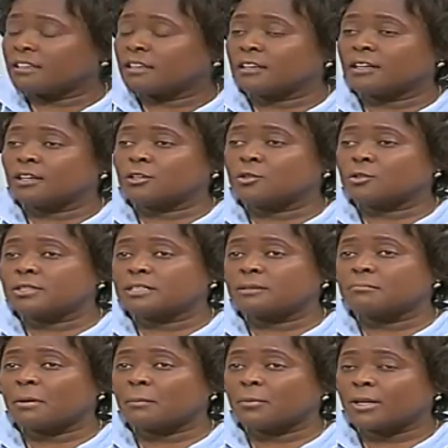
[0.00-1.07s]
Uh, you see,
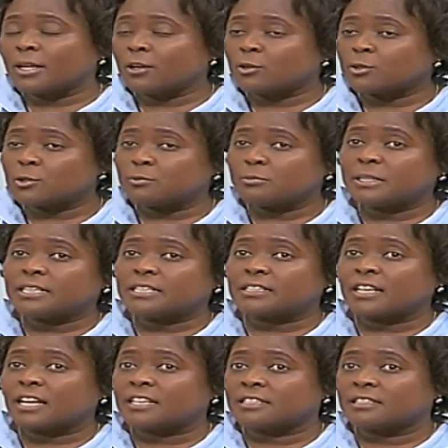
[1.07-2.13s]
Mamboleo speaks
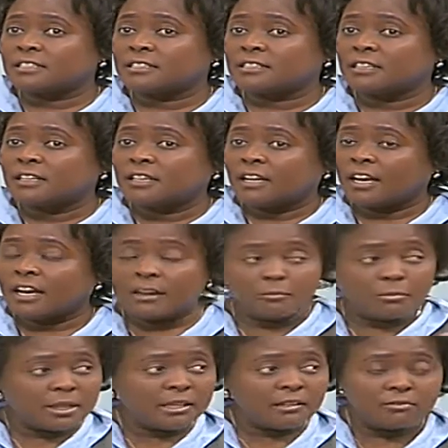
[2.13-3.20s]
as I
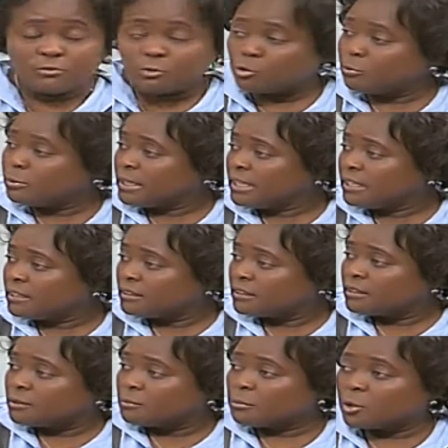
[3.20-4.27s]
believe Jubilee
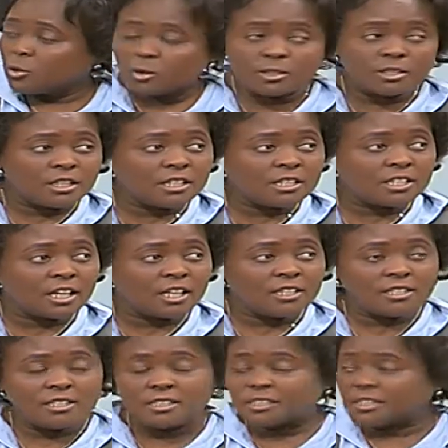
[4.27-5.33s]
because he
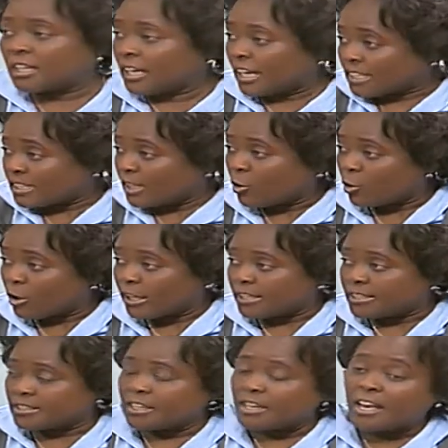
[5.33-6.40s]
says NASA
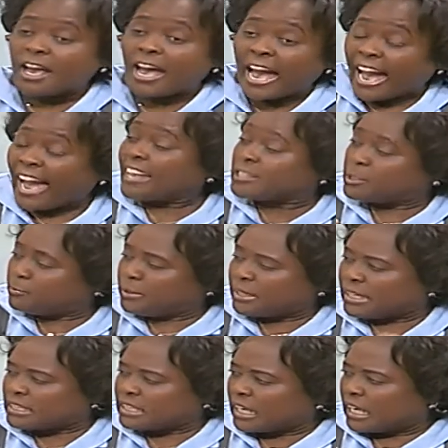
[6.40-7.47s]
lawyers. I speak
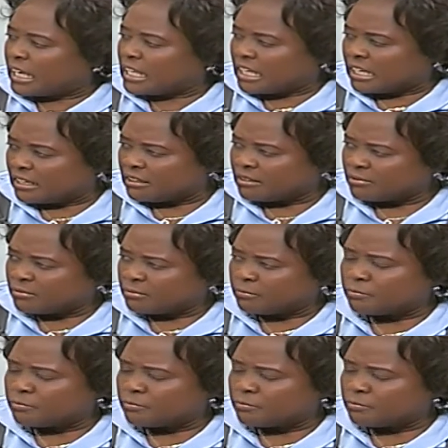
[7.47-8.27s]
as a Kenyan. Uh-huh.